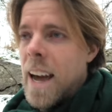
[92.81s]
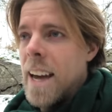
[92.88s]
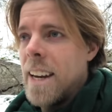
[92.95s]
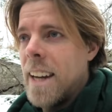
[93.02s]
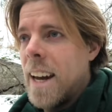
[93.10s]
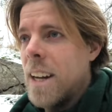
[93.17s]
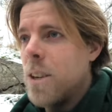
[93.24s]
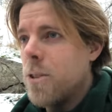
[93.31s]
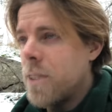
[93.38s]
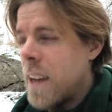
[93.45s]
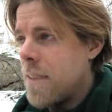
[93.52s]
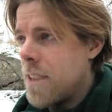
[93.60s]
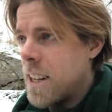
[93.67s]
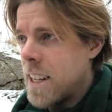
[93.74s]
and I don't
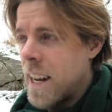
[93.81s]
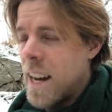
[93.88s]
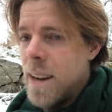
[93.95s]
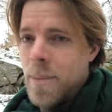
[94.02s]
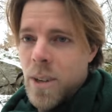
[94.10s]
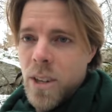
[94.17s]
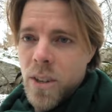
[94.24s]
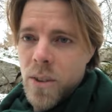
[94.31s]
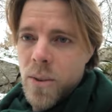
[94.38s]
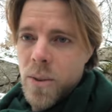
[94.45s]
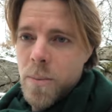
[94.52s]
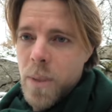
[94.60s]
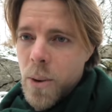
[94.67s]
have the time to